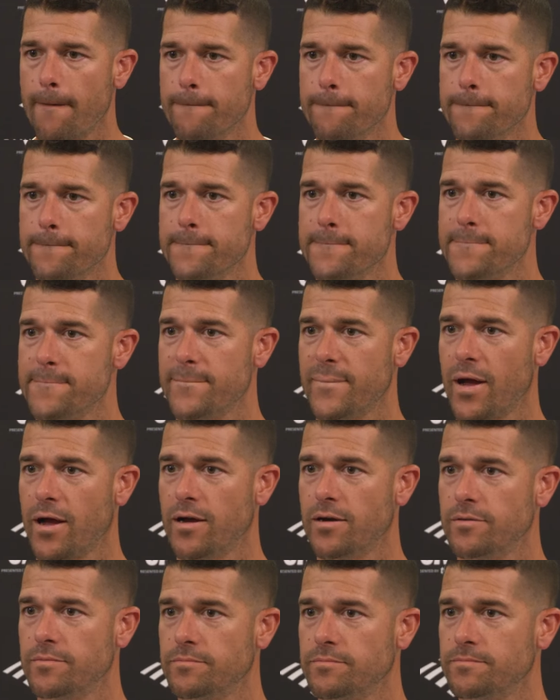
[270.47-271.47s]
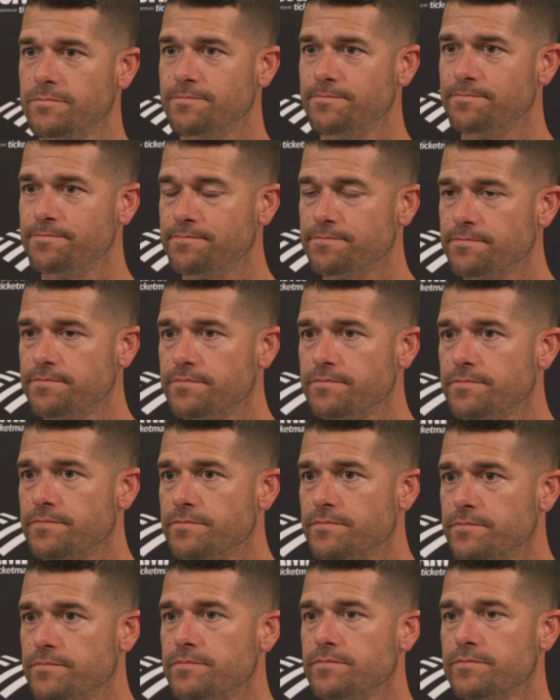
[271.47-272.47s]
you know, like from the outside looking
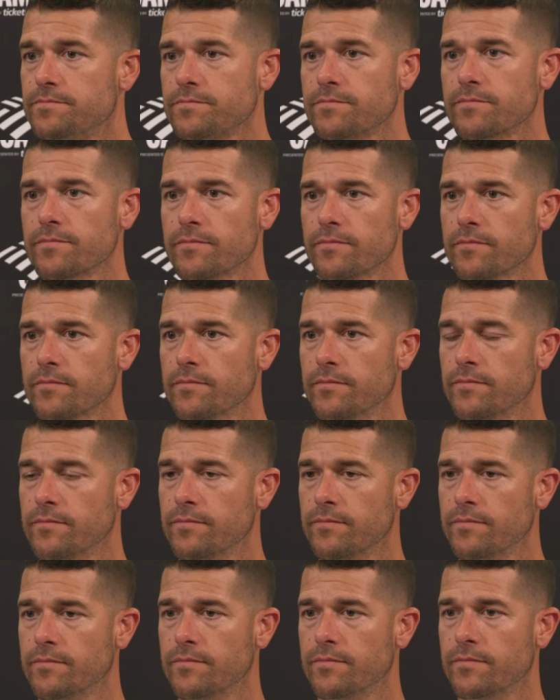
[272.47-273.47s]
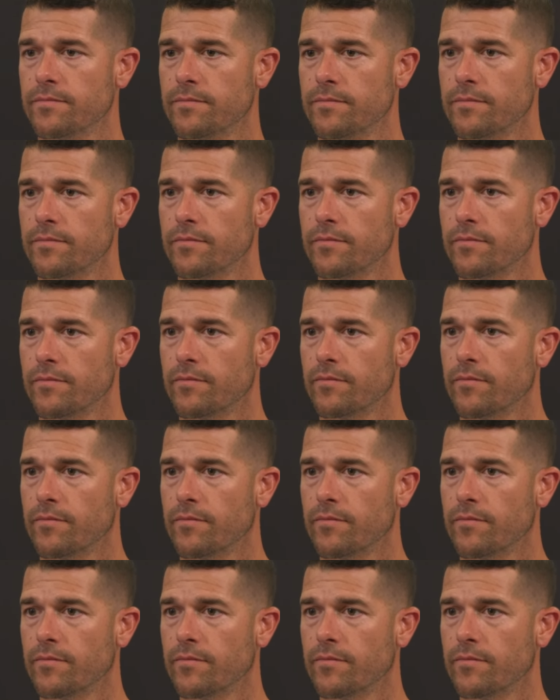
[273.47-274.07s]
in, there have been concerns about cornerback.